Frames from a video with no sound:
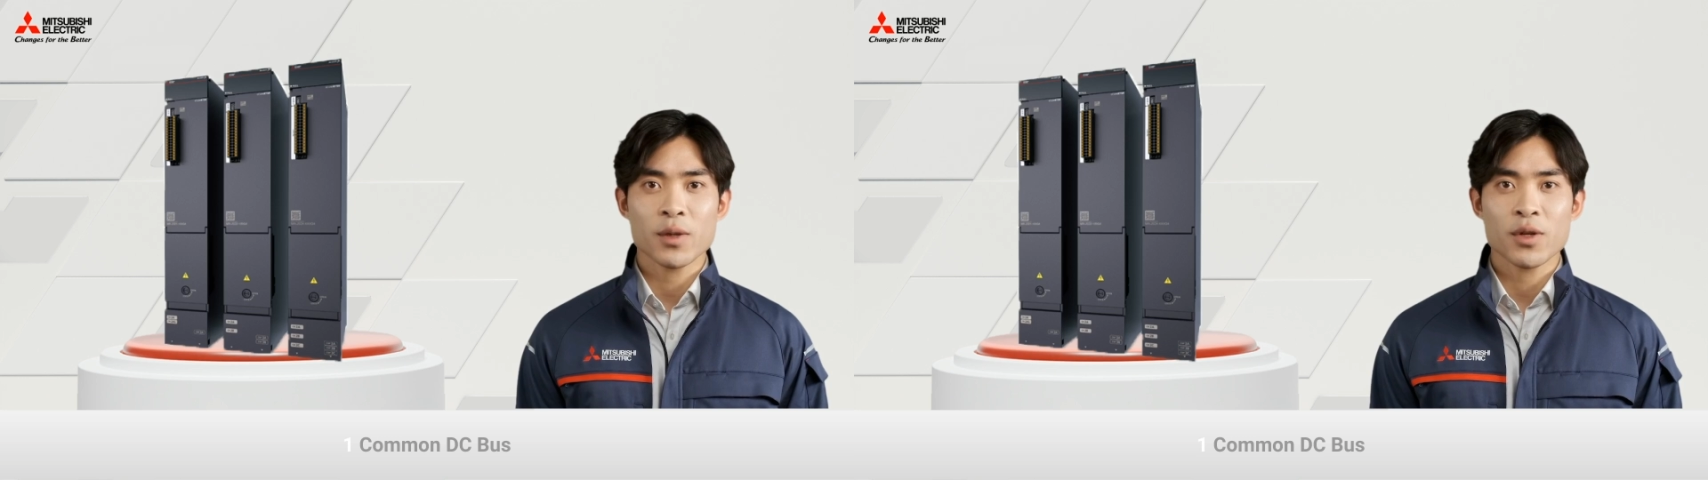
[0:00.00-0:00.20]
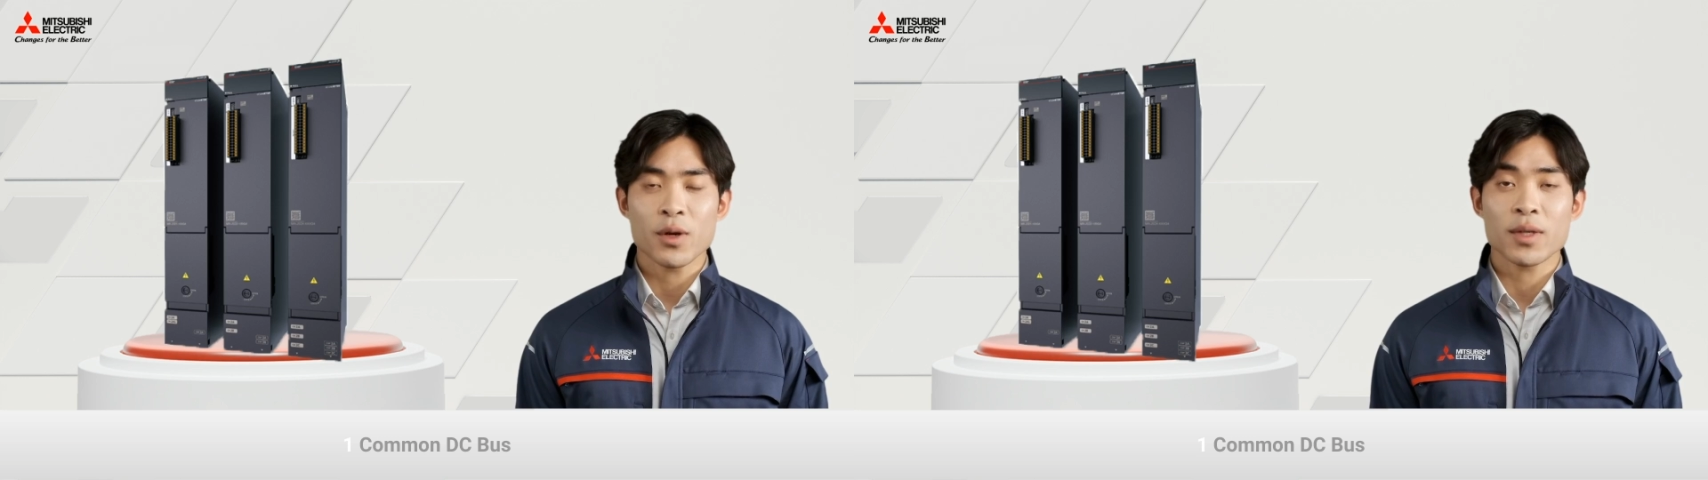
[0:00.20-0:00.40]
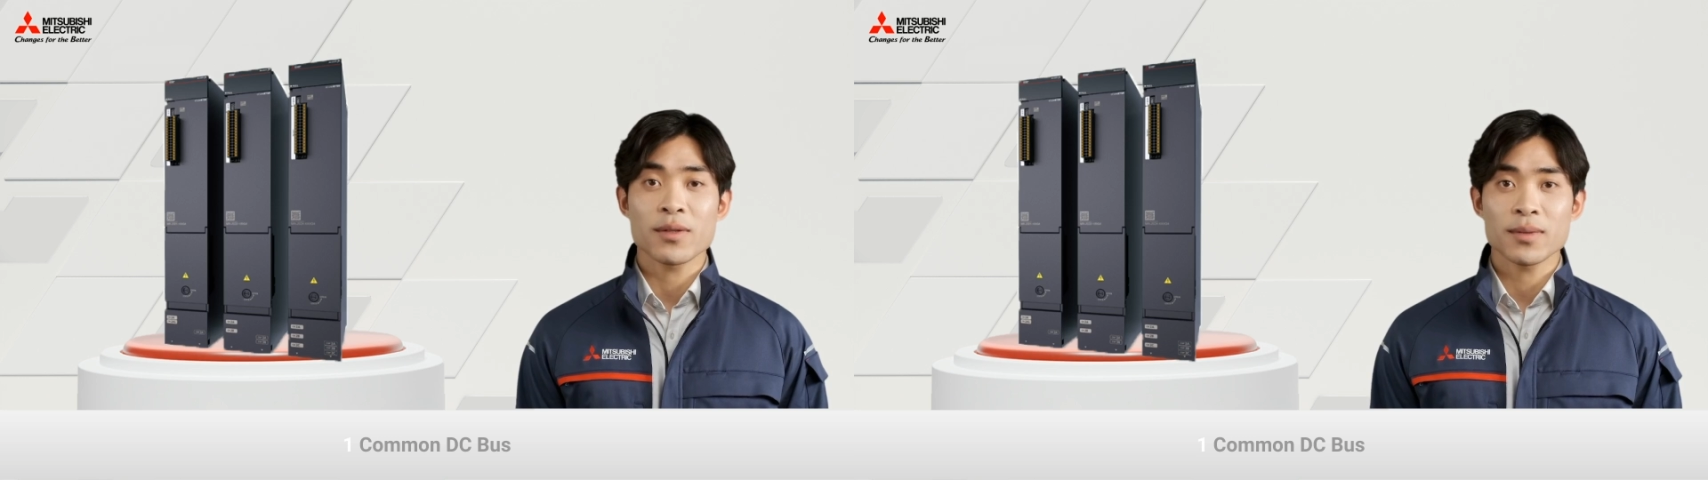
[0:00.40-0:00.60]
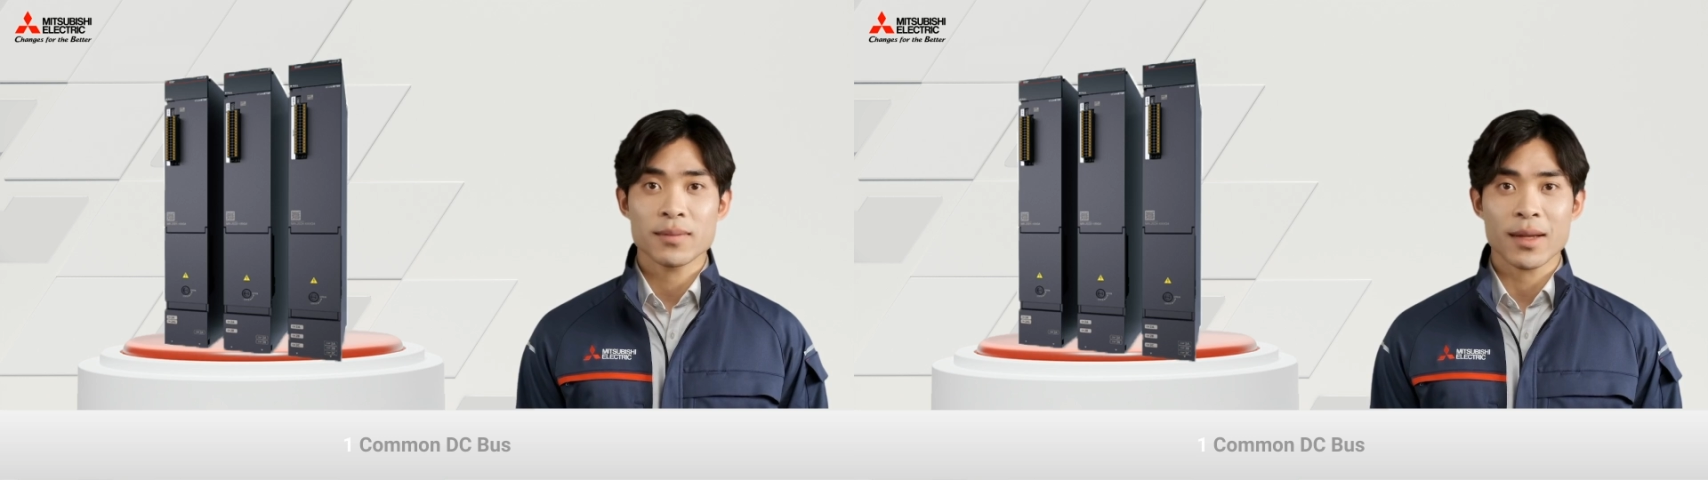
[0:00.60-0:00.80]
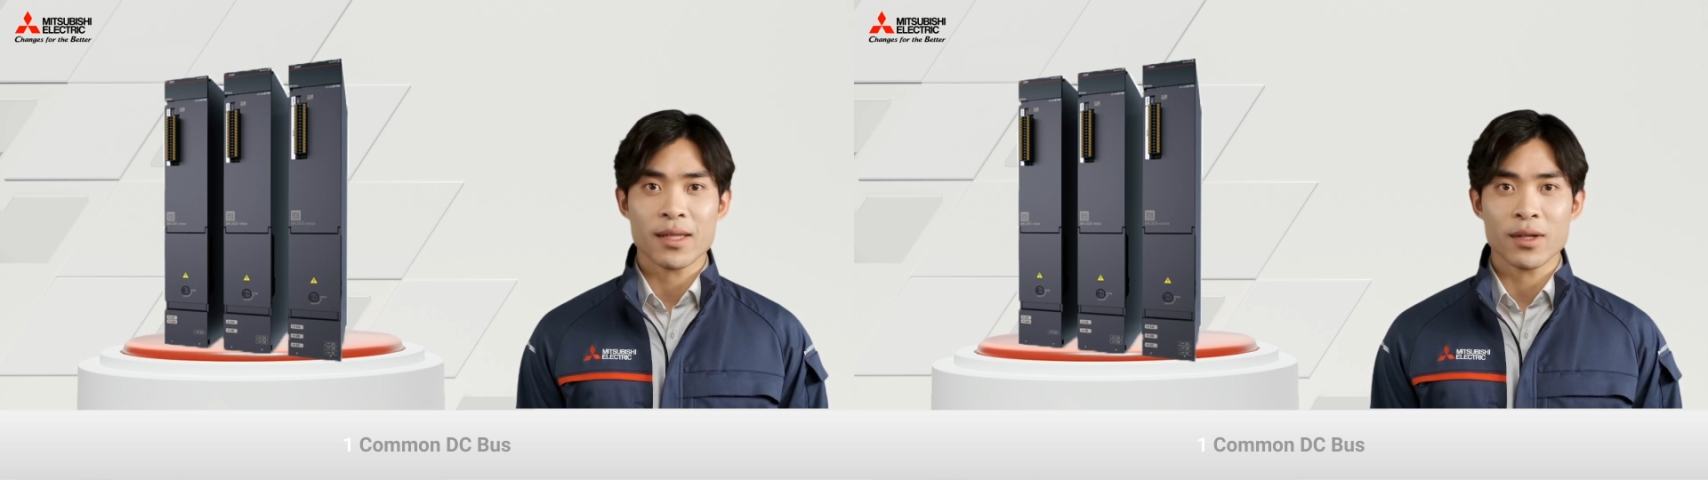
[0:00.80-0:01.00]
choice.
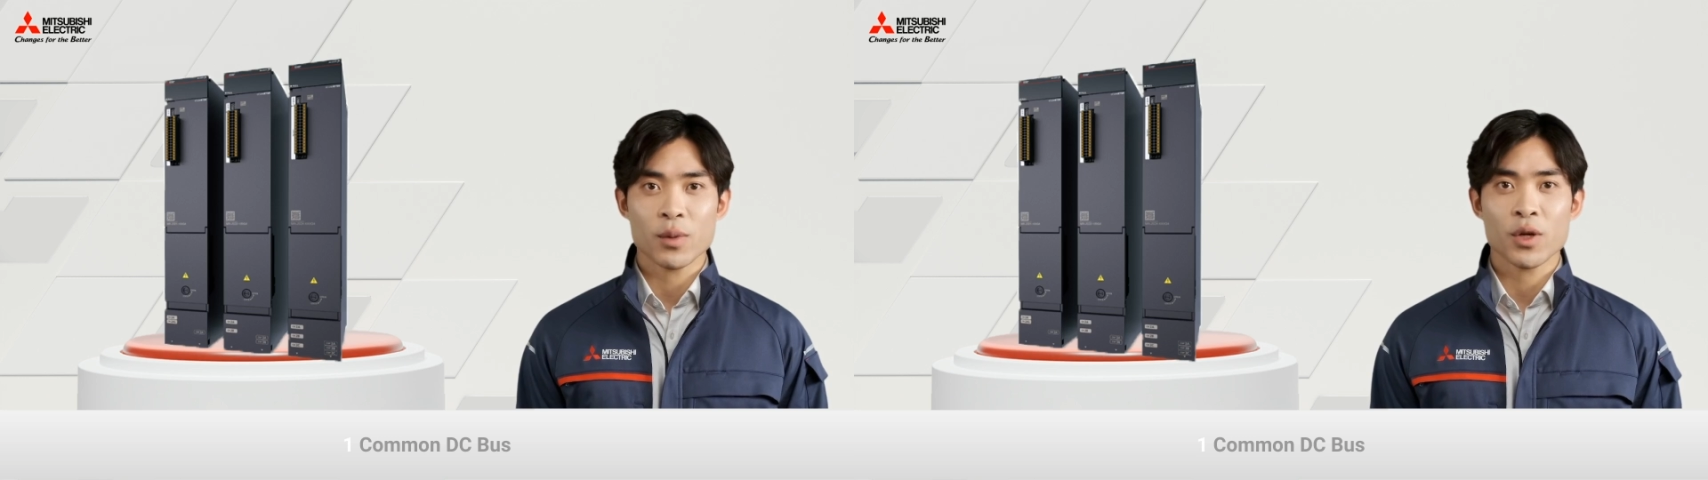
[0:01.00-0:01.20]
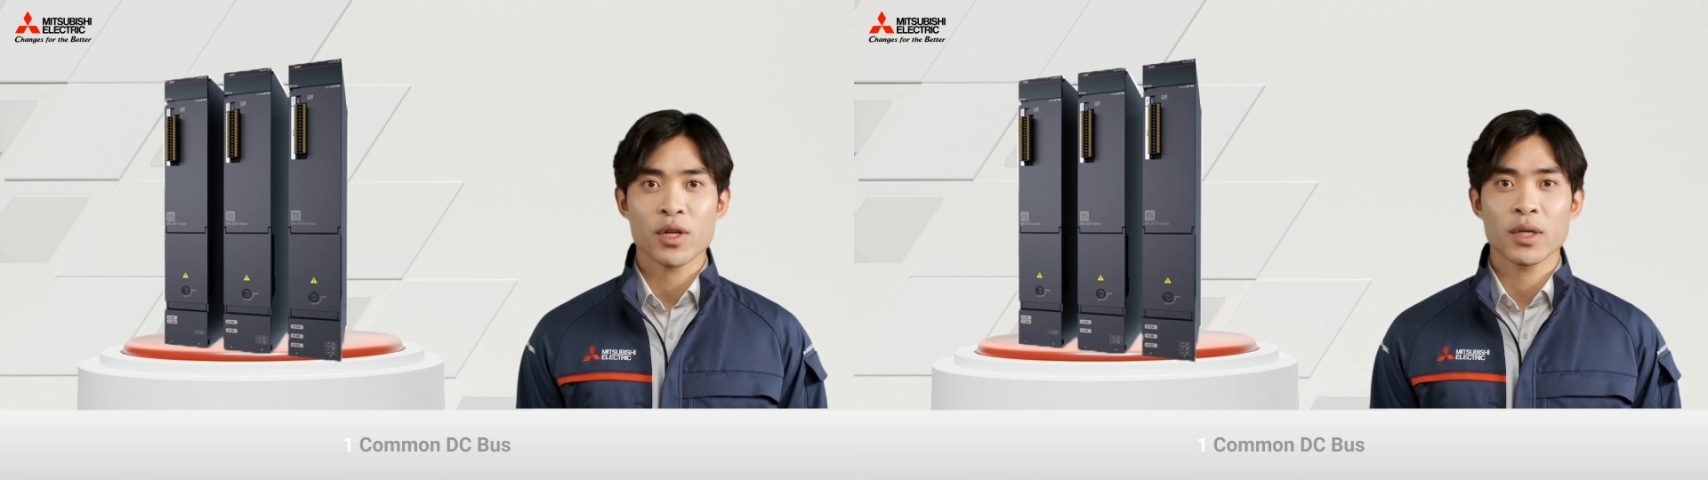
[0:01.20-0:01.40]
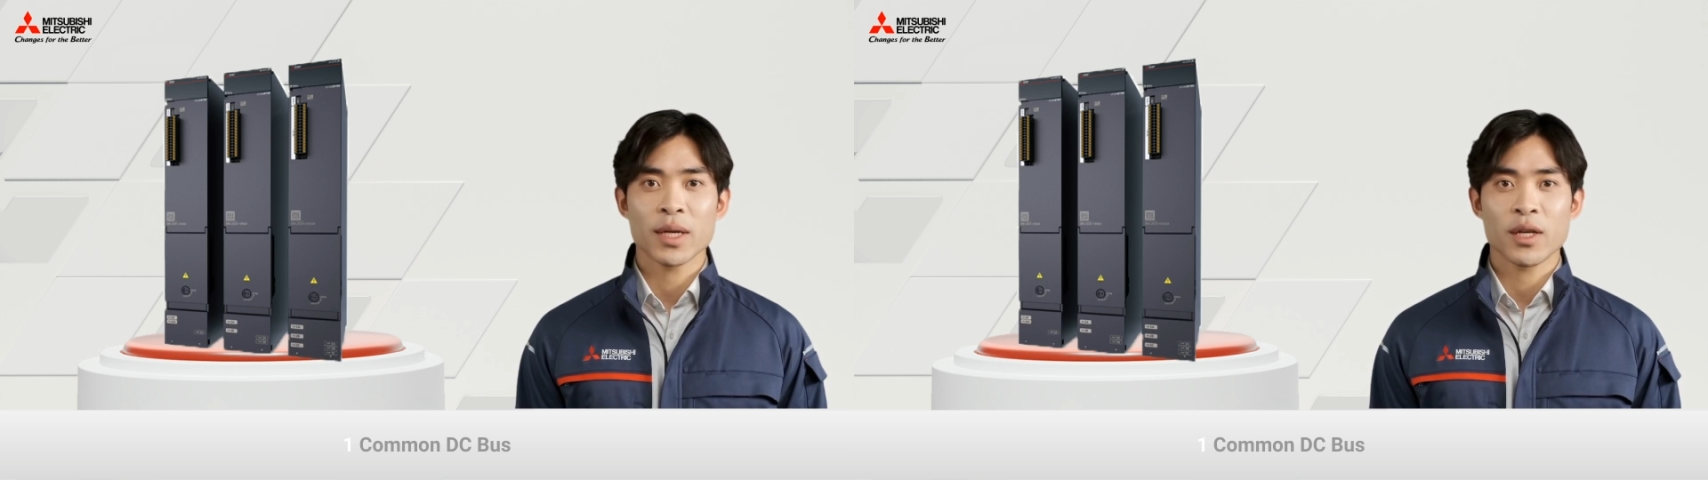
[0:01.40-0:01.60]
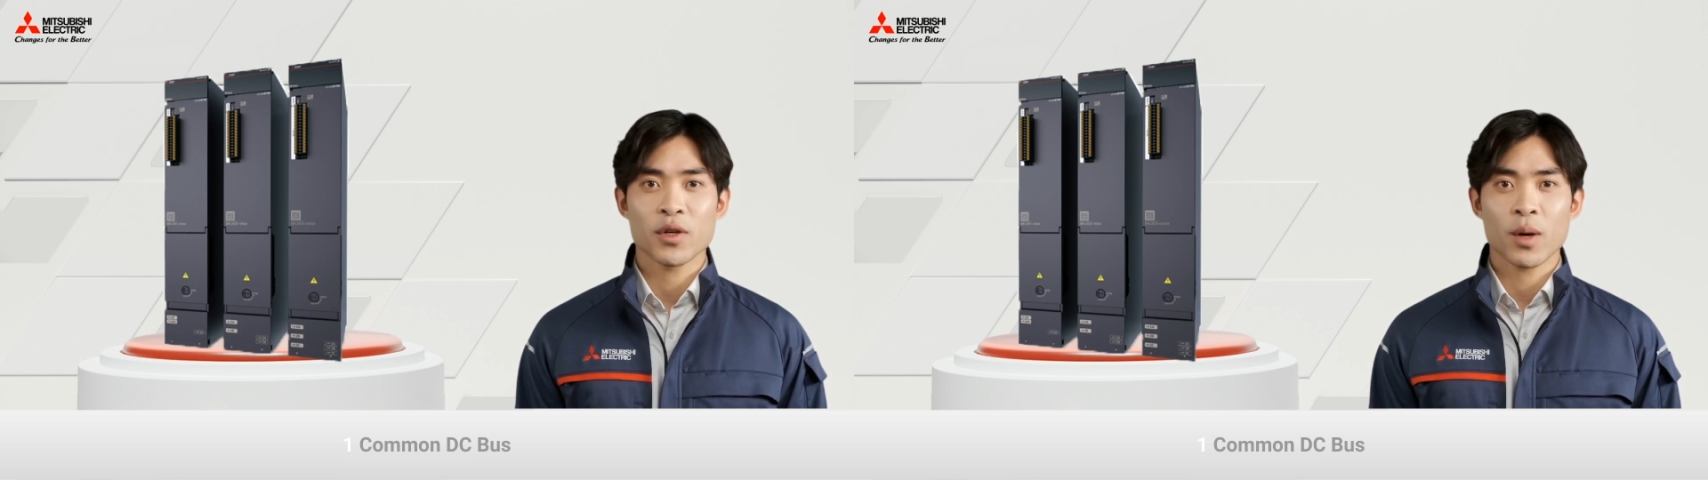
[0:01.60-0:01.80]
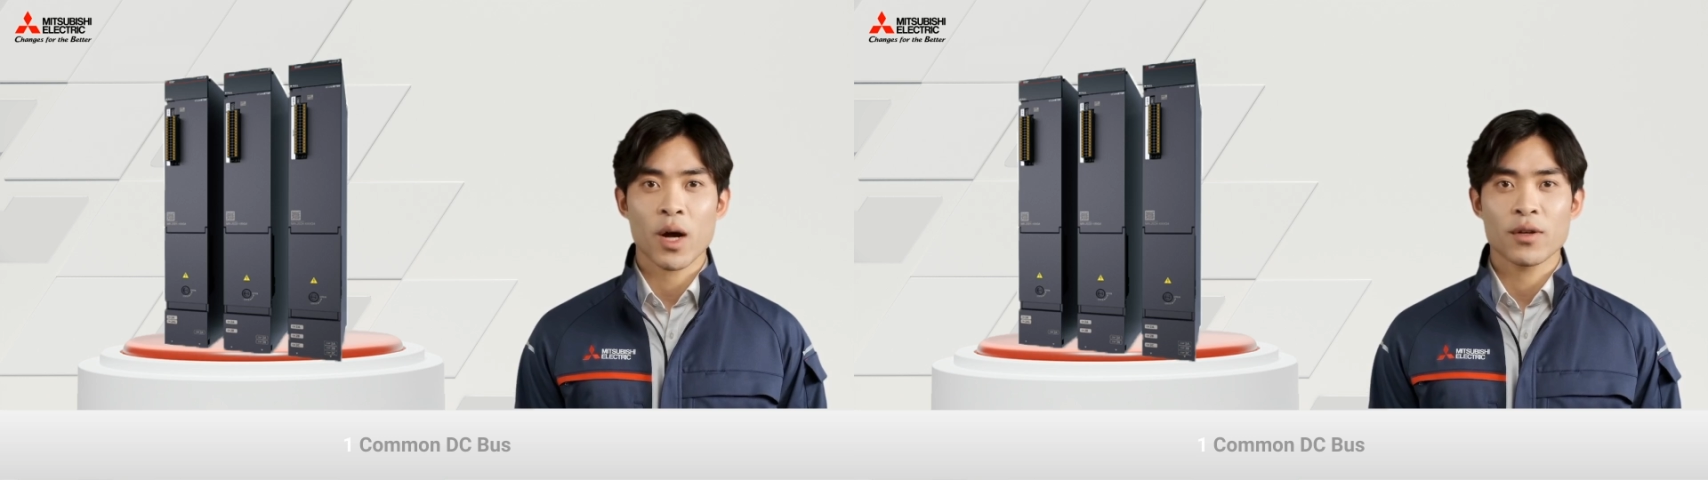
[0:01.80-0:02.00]
This solution gives
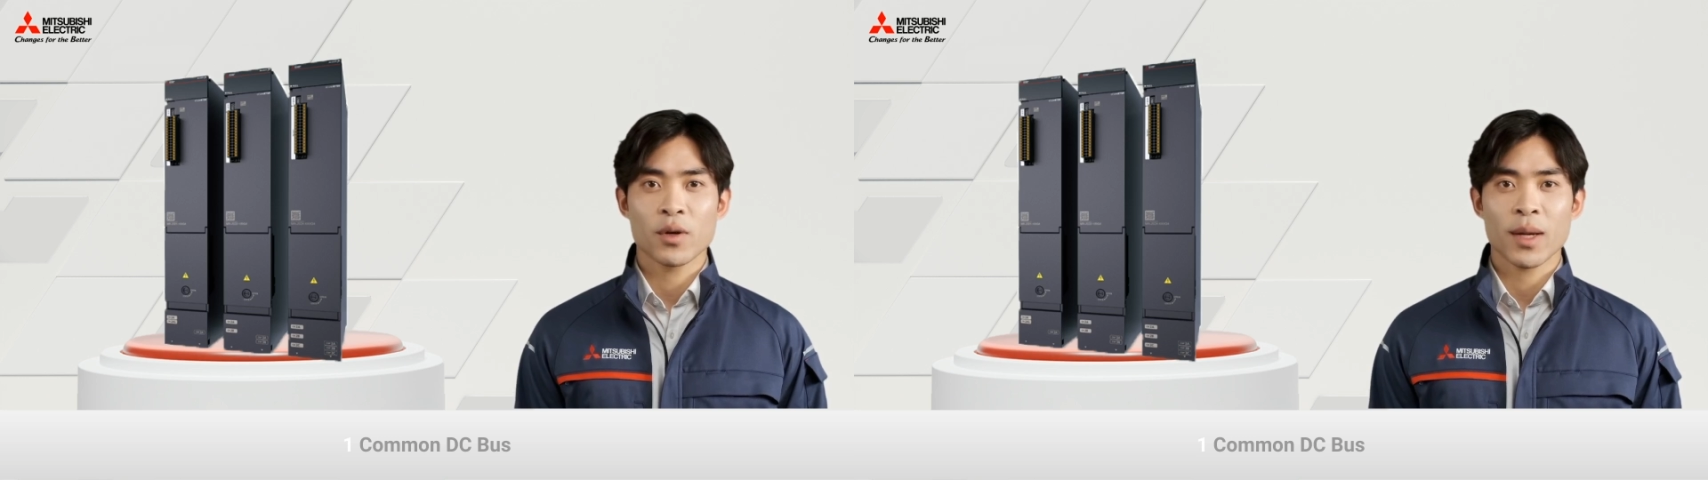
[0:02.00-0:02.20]
you also